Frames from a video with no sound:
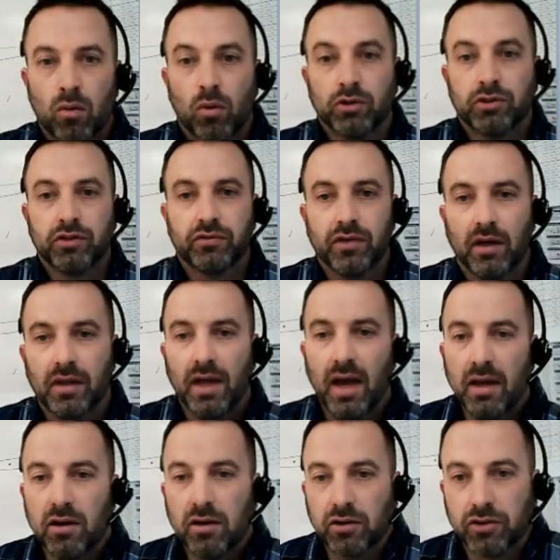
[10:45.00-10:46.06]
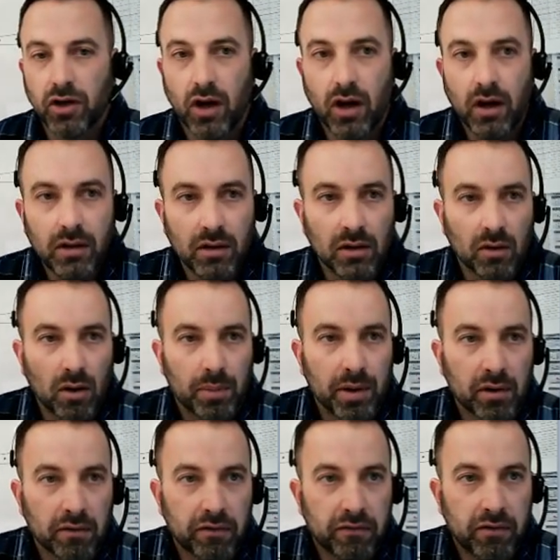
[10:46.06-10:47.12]
Once you've done that, you're done. You can go up
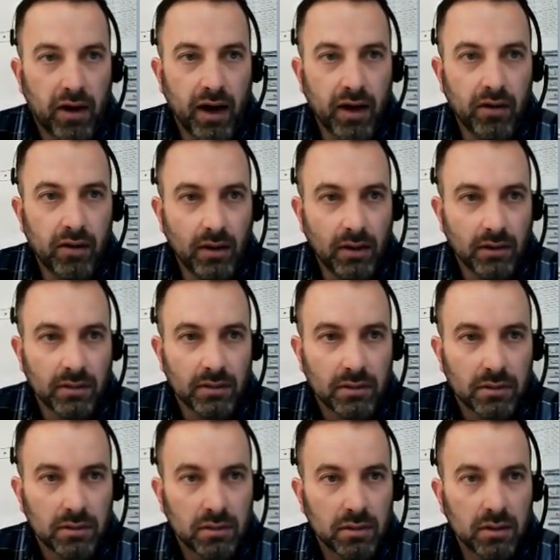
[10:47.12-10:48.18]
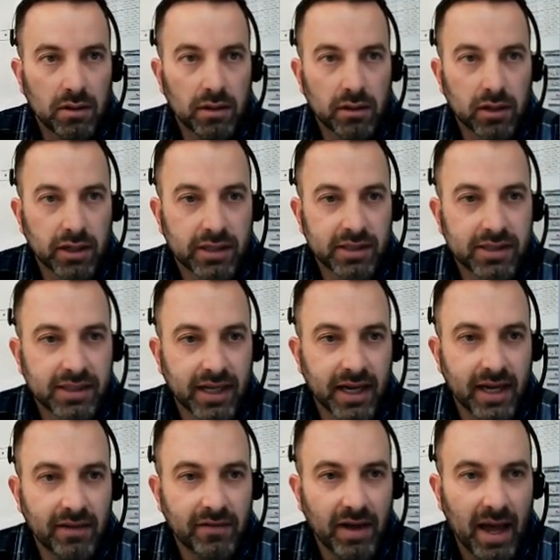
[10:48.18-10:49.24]
here to File and click
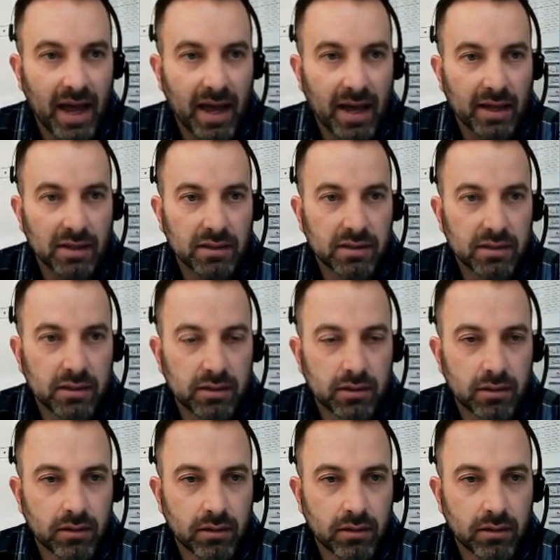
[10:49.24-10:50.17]
Save As.